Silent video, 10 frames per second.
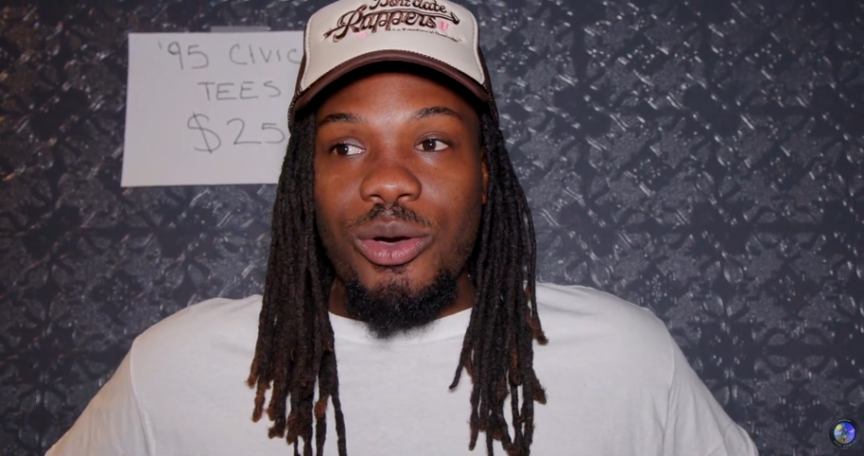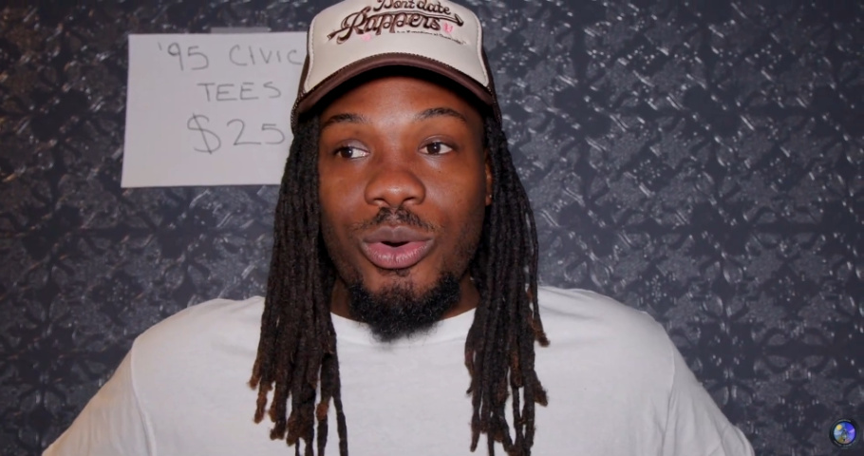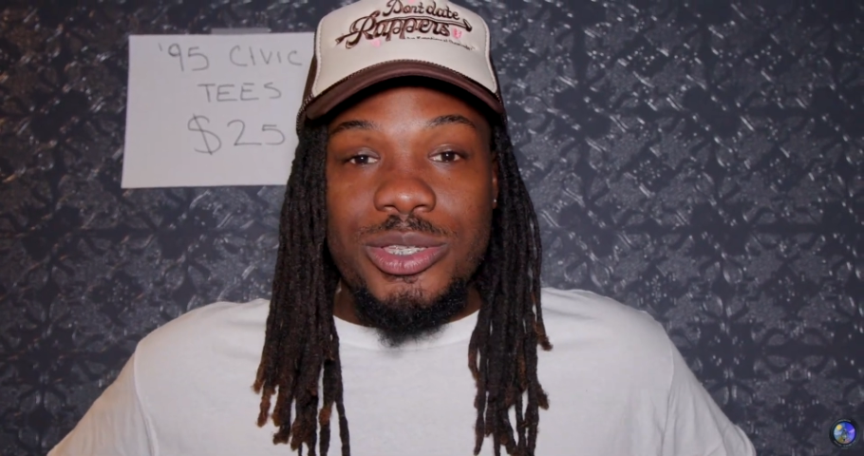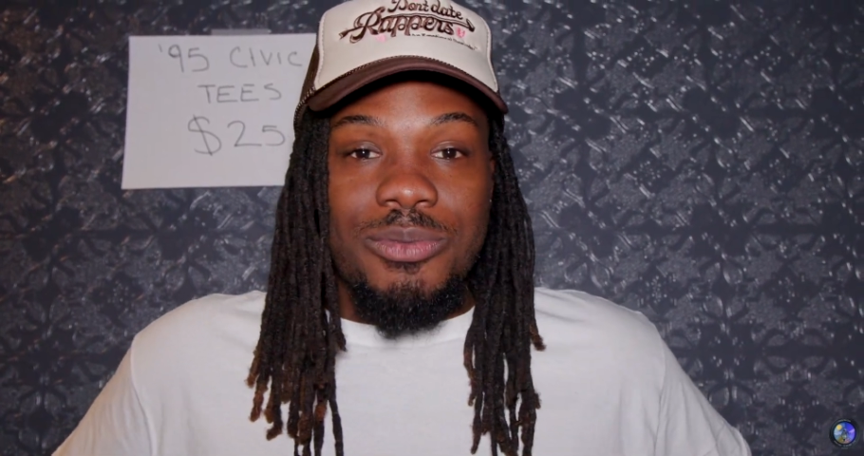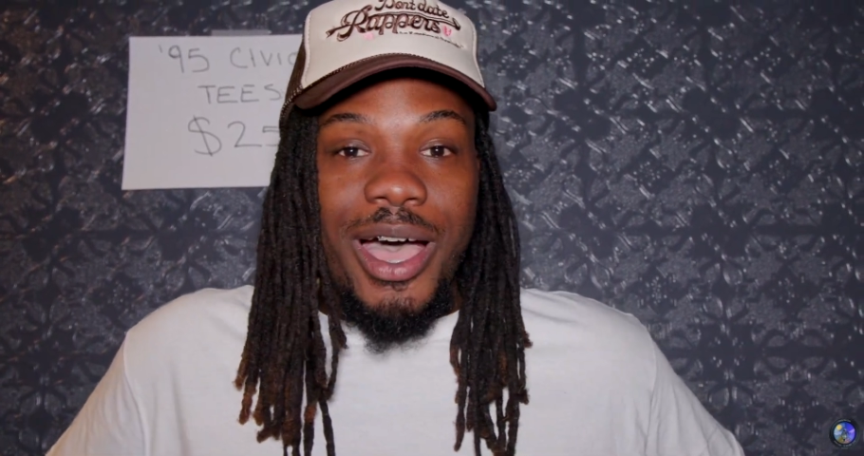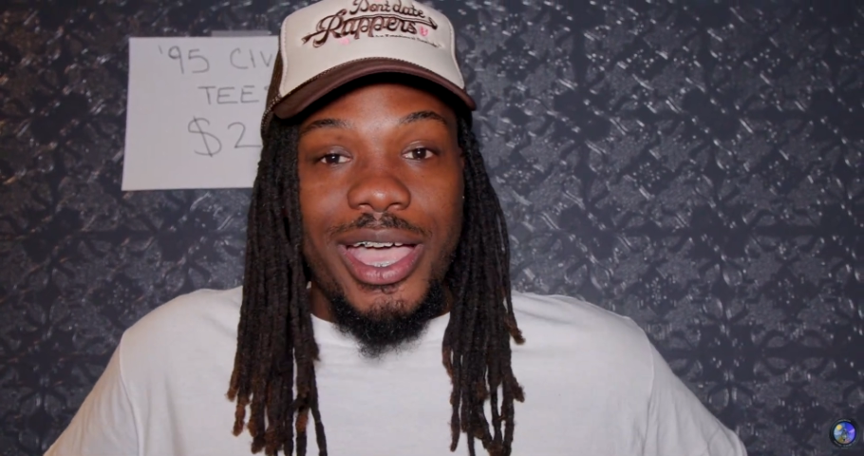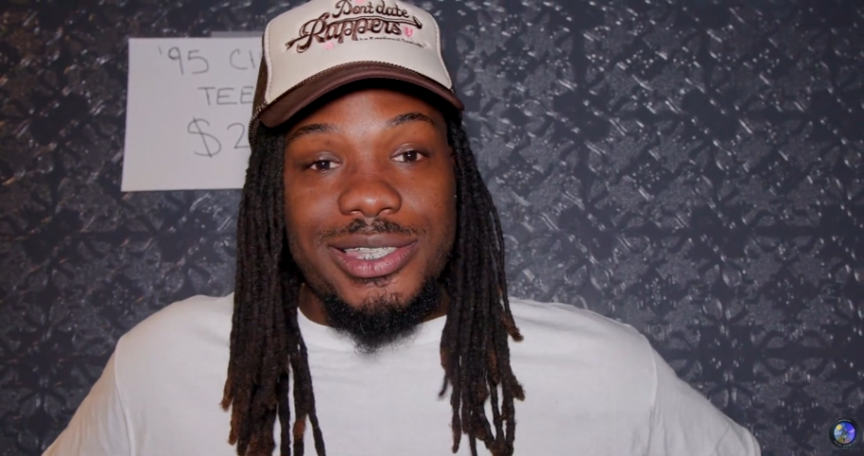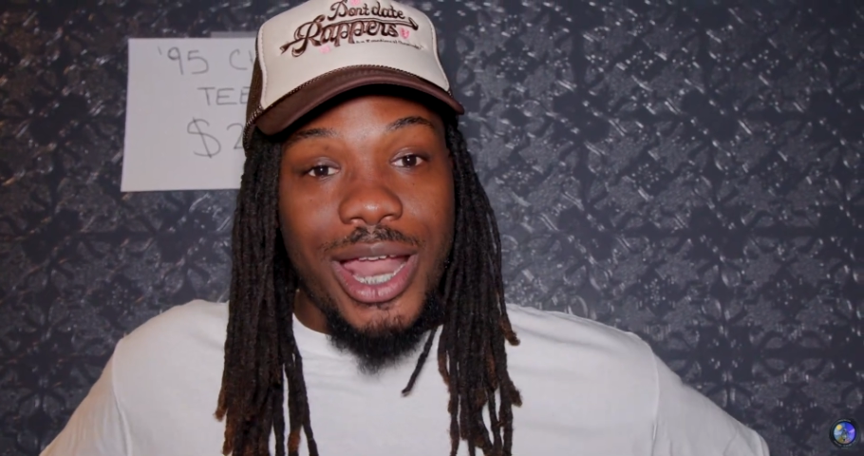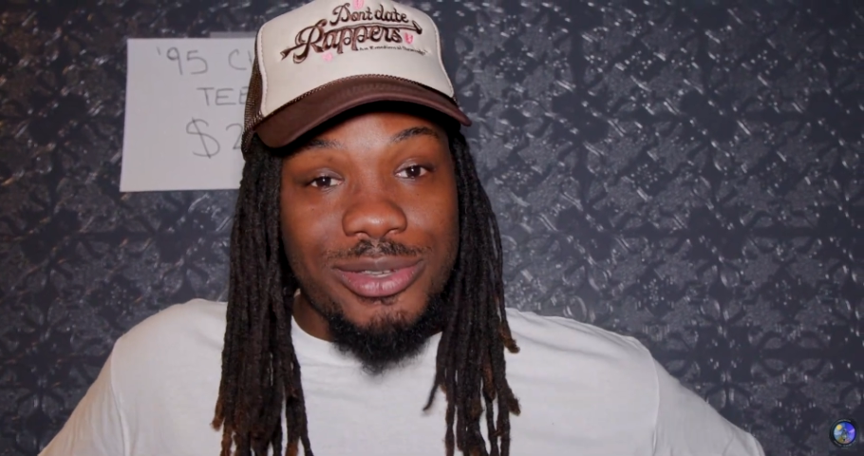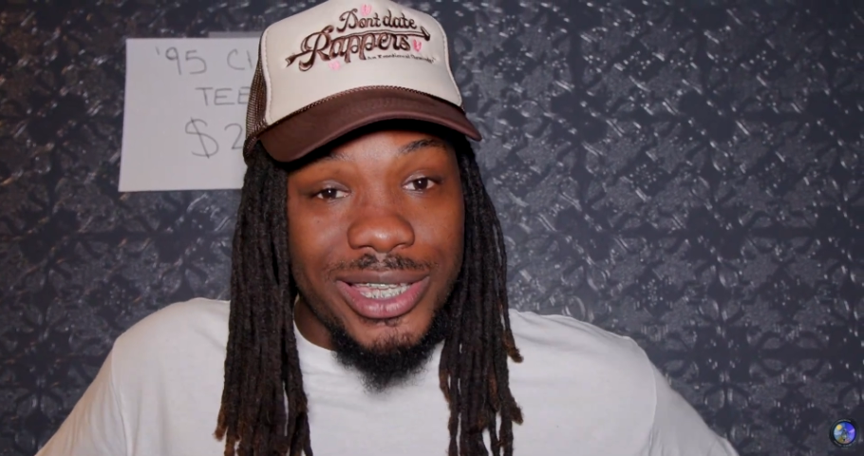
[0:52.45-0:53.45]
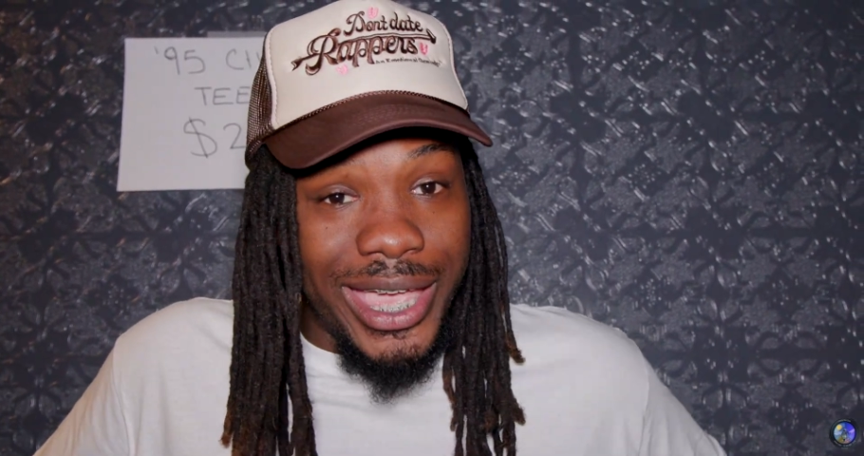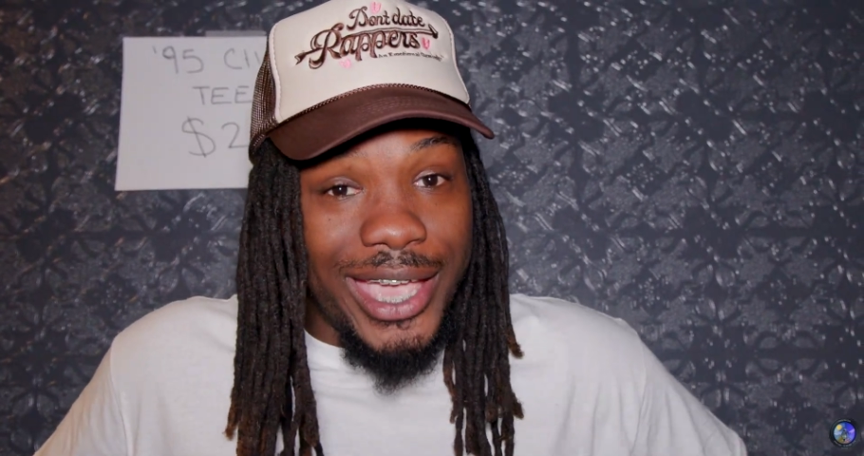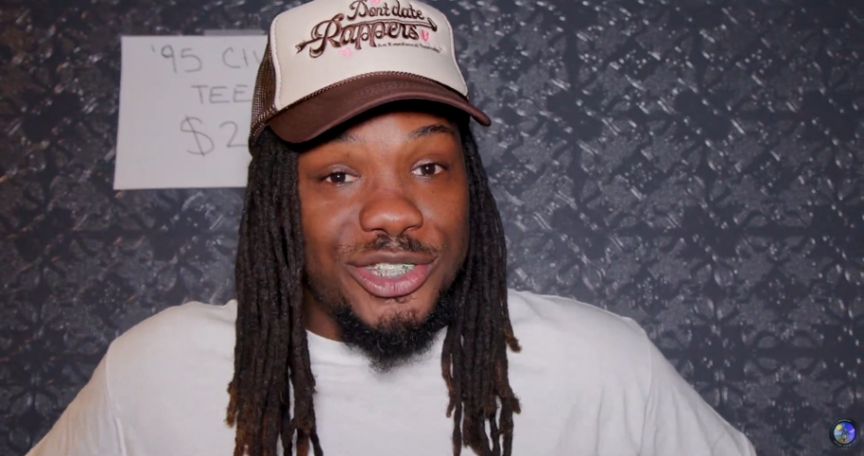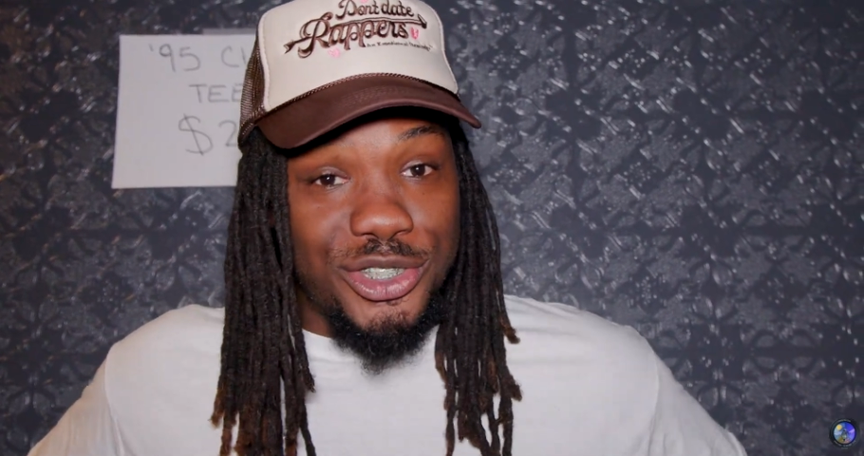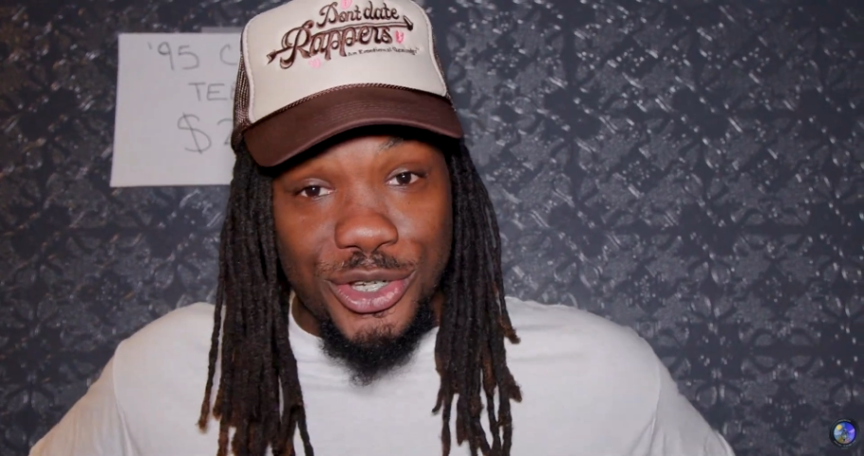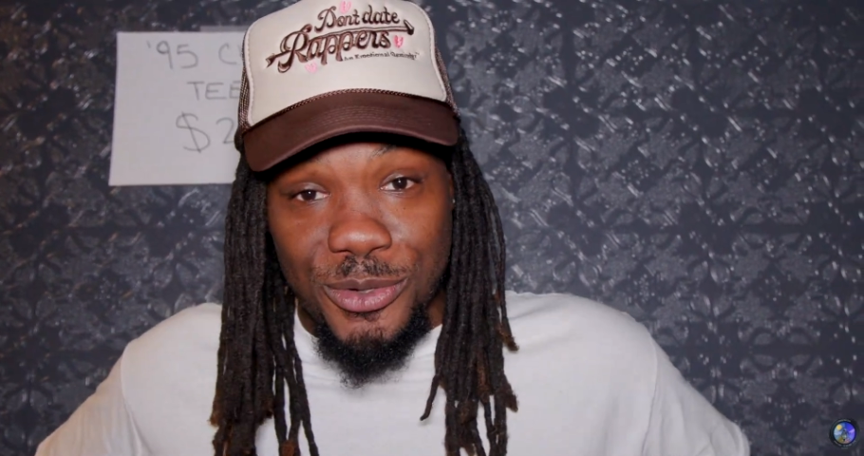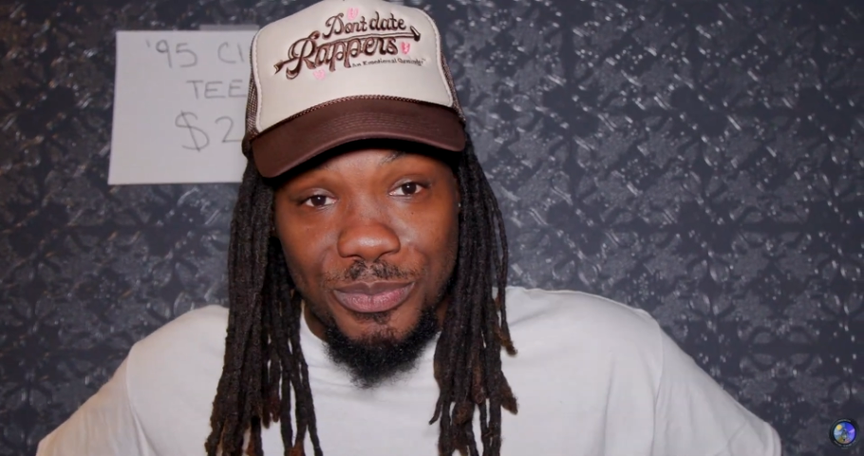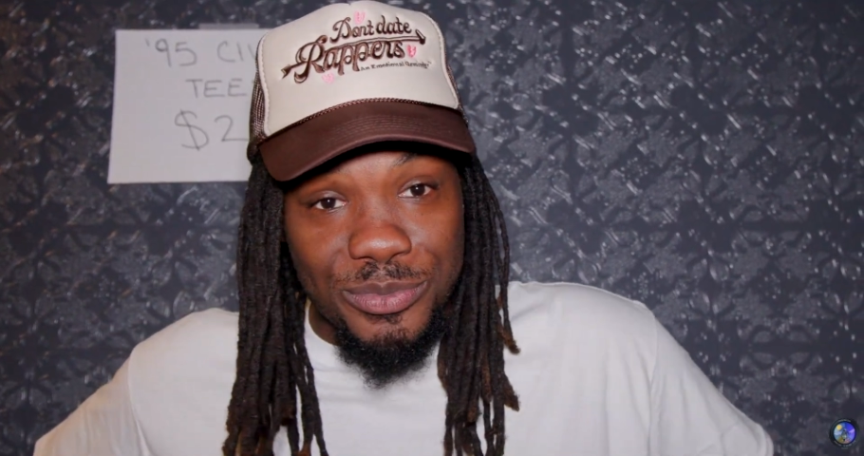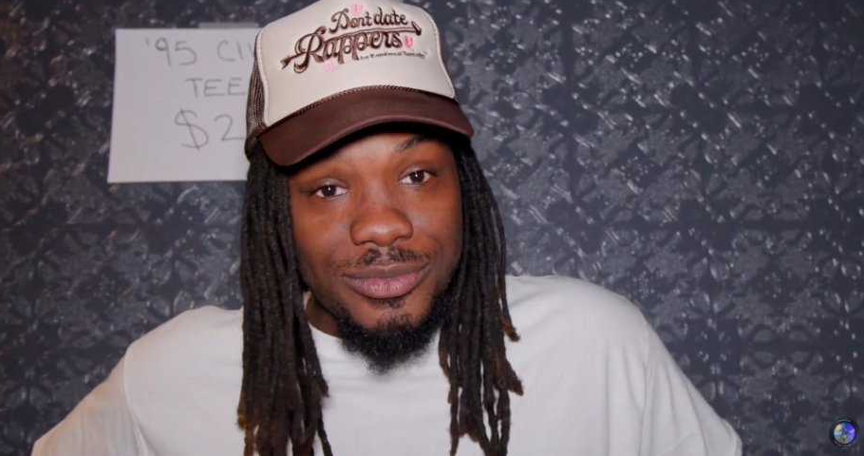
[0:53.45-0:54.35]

was my ex that I was engaged to.